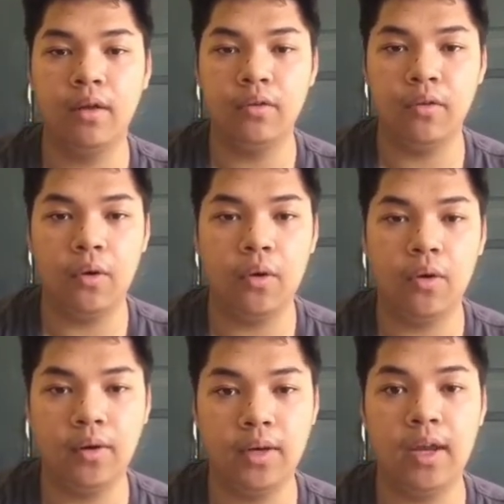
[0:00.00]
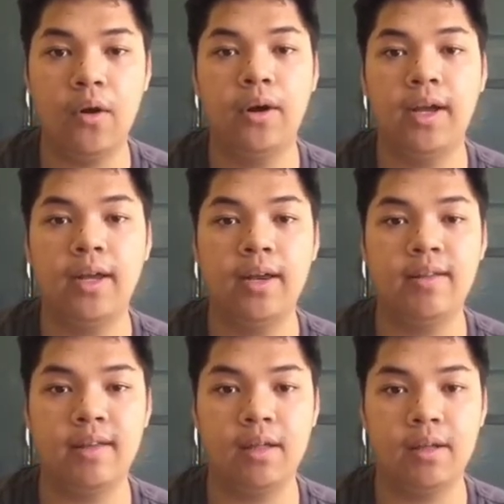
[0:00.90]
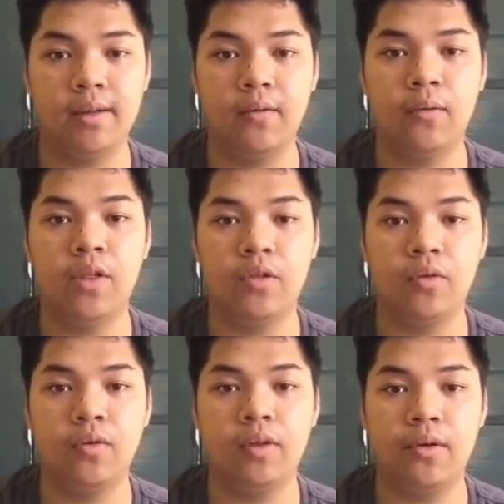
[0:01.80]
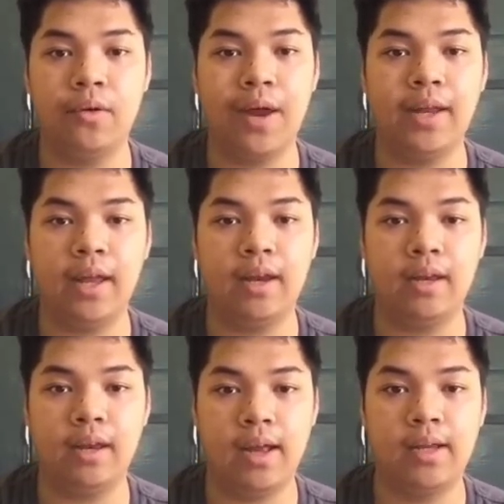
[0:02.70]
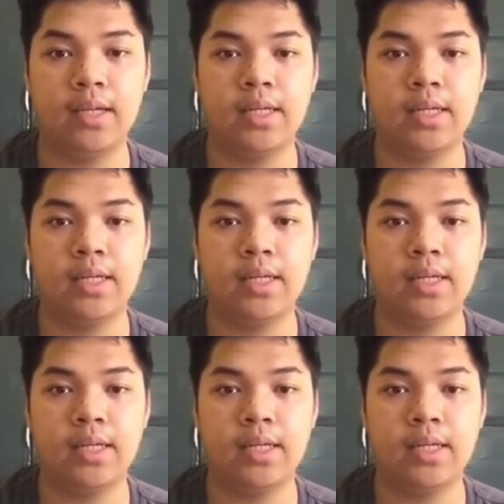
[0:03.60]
So, the organization will choose the right candidates.